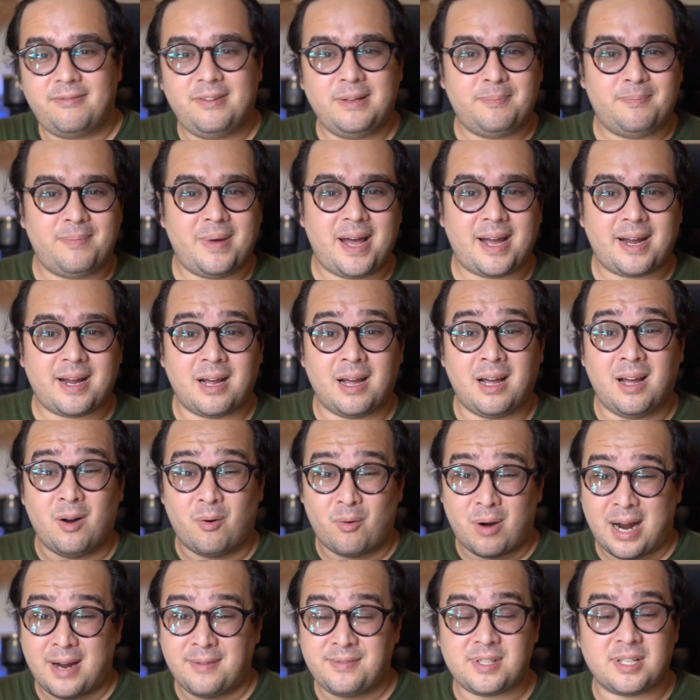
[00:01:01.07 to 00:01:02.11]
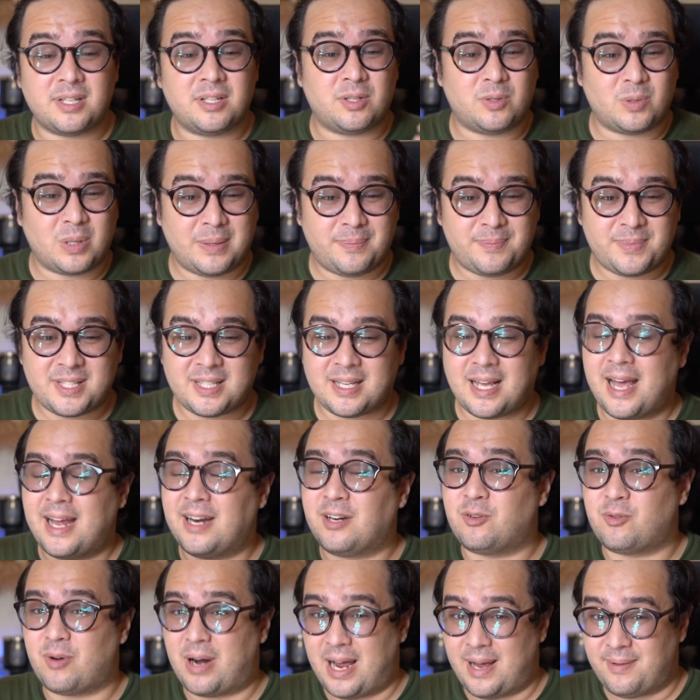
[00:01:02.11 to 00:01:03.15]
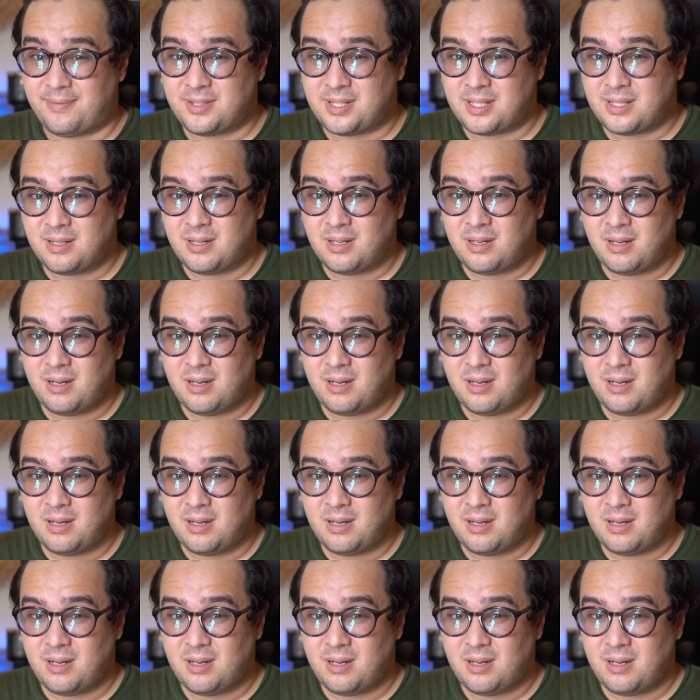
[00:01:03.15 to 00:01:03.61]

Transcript: feedback arrives in drips and drafts.